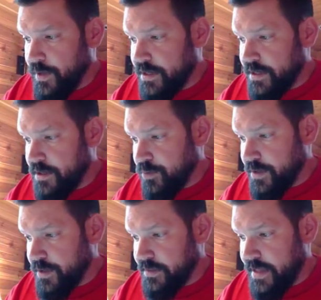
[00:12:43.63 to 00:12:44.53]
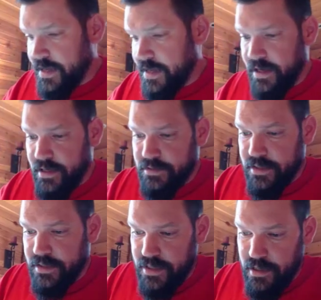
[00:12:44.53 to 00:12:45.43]
So what we end up with in that
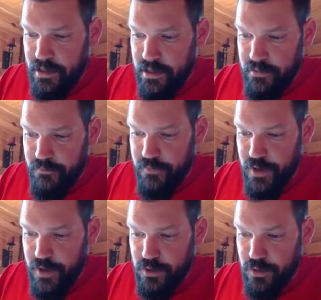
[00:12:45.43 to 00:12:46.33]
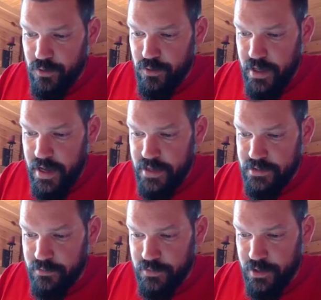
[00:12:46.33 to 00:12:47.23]
case is a vertical
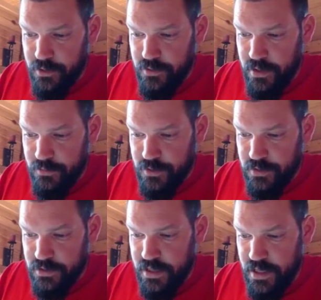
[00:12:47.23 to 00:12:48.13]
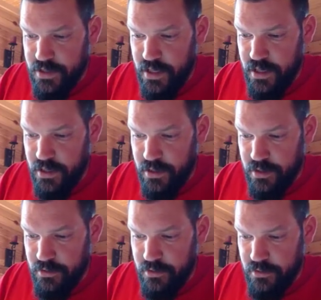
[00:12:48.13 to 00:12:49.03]
asymptote. I'm just going to sketch
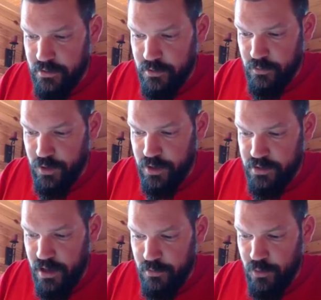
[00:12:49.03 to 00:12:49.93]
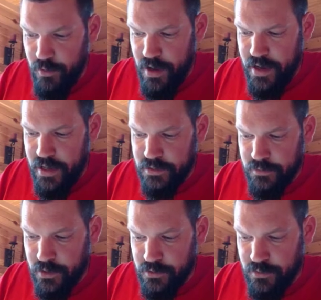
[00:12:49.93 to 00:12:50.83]
that in here. And we're going to talk more
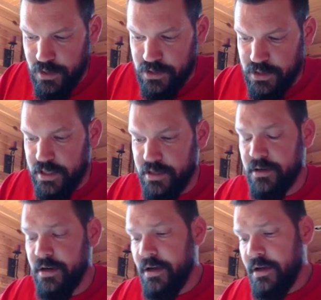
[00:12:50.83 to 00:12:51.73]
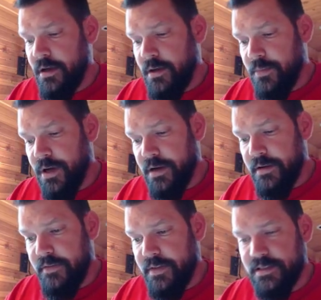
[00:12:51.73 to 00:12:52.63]
about asymptotes much later.
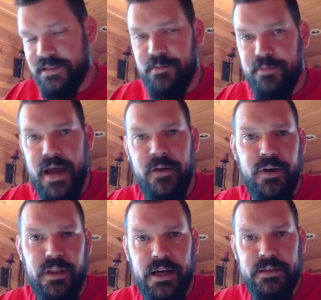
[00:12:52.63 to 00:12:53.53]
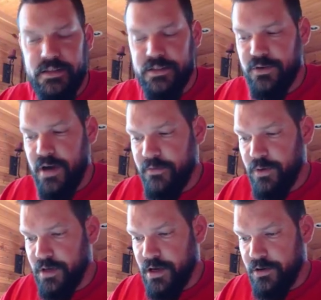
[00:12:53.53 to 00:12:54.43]
But this is a boundary line that this
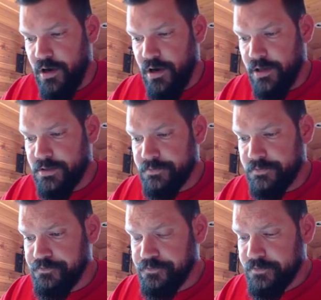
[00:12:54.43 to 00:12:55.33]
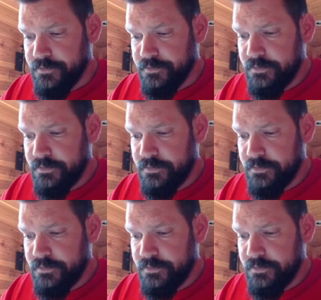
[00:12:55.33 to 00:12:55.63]
graph will not cross.